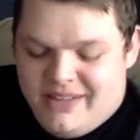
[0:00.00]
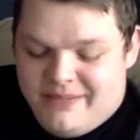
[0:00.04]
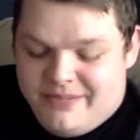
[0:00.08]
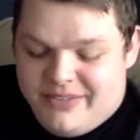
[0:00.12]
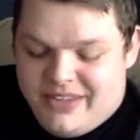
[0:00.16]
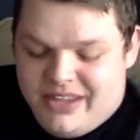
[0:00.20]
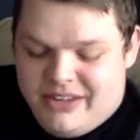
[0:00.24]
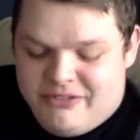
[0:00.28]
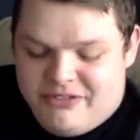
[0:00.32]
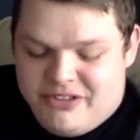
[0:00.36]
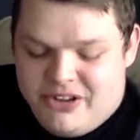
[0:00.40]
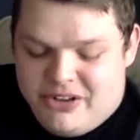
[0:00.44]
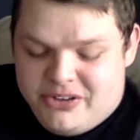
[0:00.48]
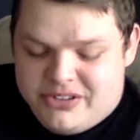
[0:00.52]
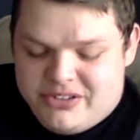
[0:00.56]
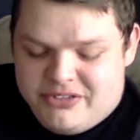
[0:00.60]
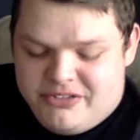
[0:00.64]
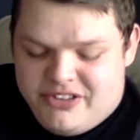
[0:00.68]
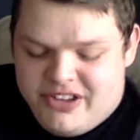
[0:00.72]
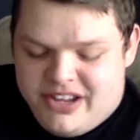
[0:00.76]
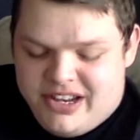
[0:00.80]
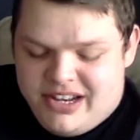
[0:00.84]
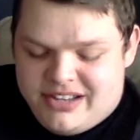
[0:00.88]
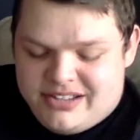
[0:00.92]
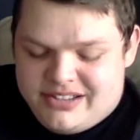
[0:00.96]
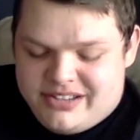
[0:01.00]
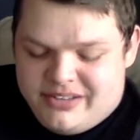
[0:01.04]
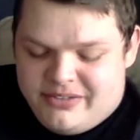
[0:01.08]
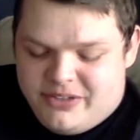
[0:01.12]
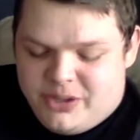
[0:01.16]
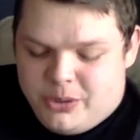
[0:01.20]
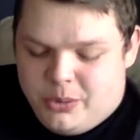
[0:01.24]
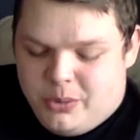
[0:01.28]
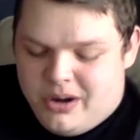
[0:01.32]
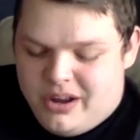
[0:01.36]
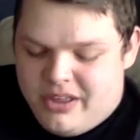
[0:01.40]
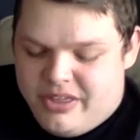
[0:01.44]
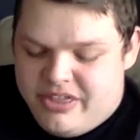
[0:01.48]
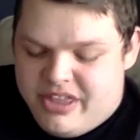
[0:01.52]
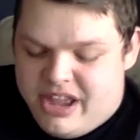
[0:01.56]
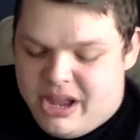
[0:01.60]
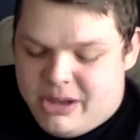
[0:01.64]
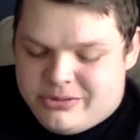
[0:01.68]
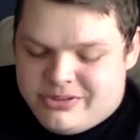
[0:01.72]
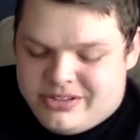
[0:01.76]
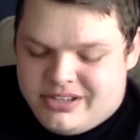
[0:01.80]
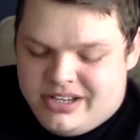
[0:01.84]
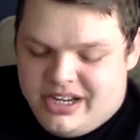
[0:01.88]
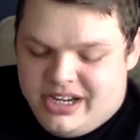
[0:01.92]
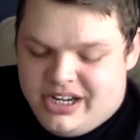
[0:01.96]
It felt to Finn as if there were
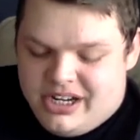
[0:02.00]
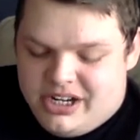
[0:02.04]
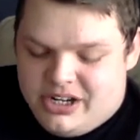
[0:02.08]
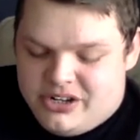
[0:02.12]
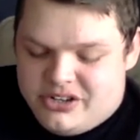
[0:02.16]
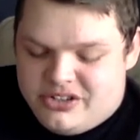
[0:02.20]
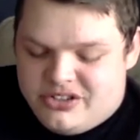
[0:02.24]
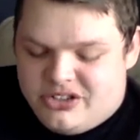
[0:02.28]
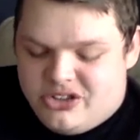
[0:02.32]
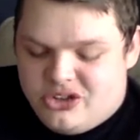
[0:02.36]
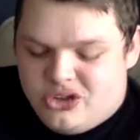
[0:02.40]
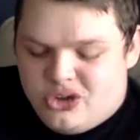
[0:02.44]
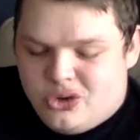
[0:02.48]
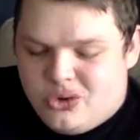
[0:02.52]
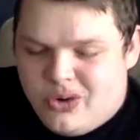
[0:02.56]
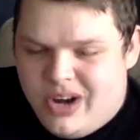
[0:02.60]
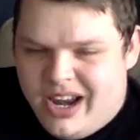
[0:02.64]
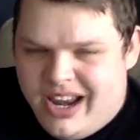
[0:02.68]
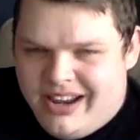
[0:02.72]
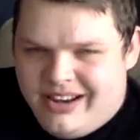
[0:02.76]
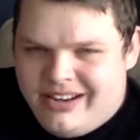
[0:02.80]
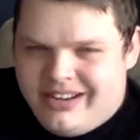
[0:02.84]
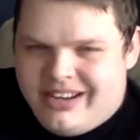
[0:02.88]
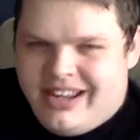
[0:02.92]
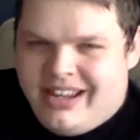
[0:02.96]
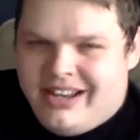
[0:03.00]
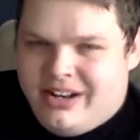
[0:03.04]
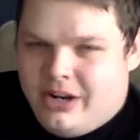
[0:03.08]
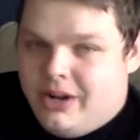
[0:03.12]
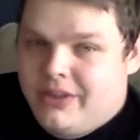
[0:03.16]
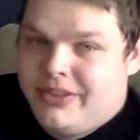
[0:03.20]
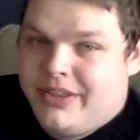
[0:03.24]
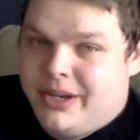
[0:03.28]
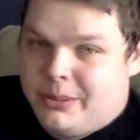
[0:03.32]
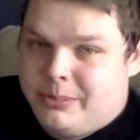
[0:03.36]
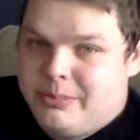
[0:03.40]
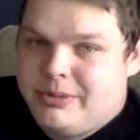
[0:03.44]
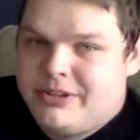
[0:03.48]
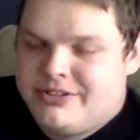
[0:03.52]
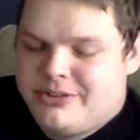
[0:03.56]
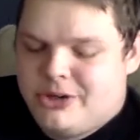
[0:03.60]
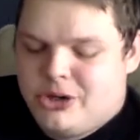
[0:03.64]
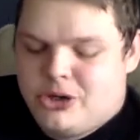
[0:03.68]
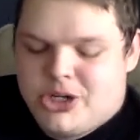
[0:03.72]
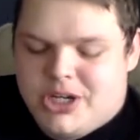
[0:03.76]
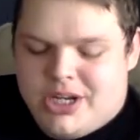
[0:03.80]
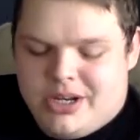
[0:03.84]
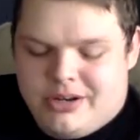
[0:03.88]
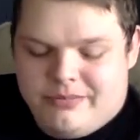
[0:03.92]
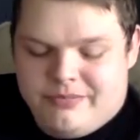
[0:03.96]
1,000 ears trained in on their
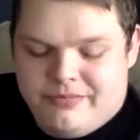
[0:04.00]
position.